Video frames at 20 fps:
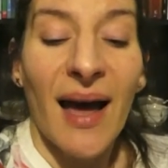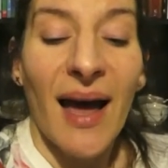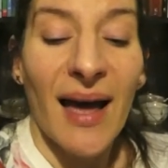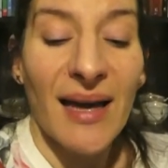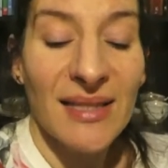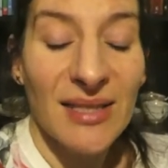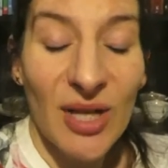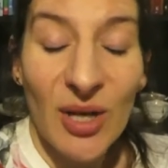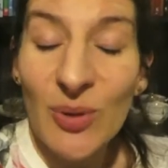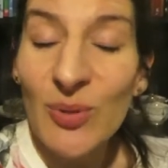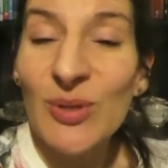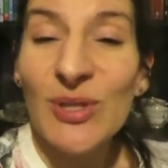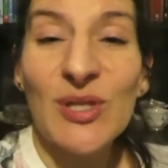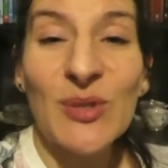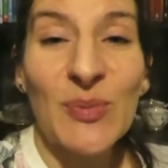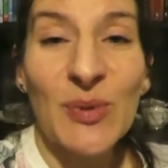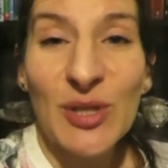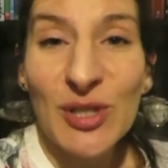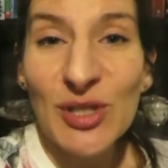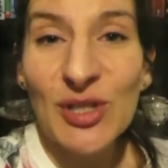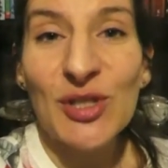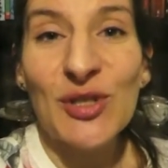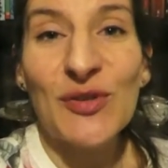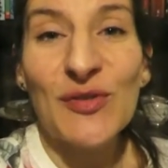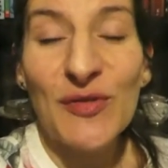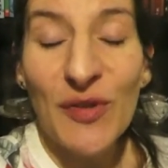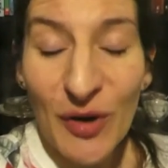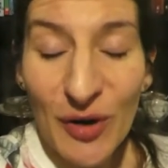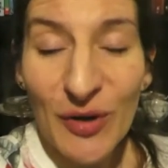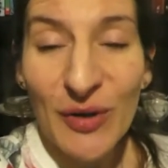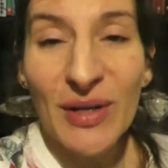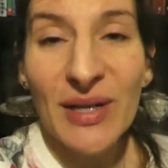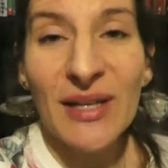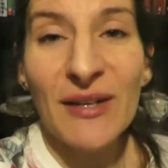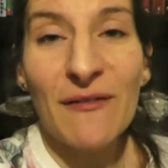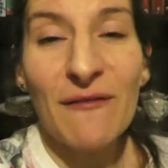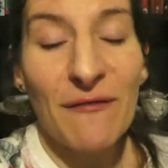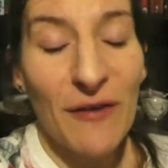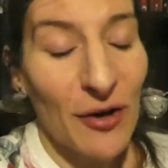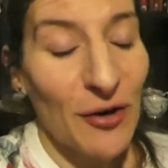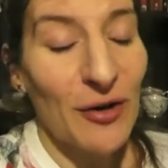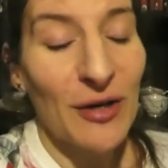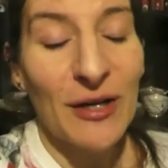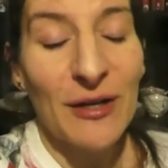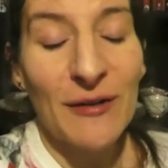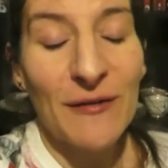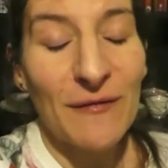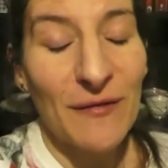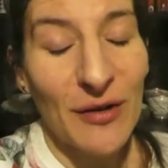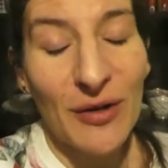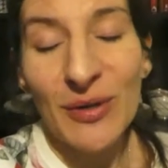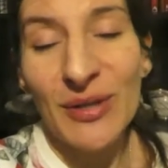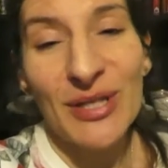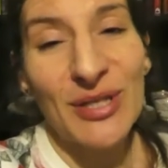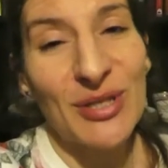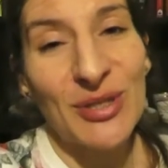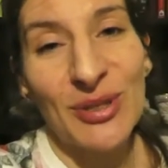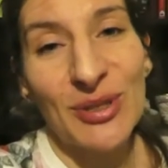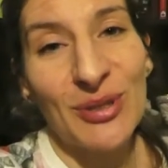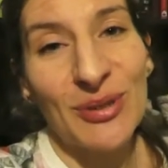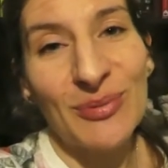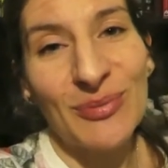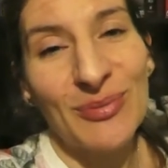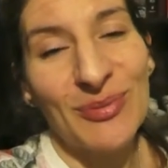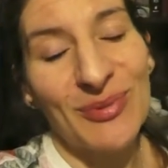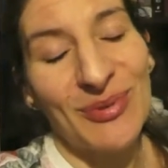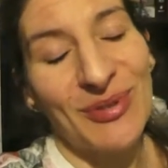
And I will speak to you very, very, very soon.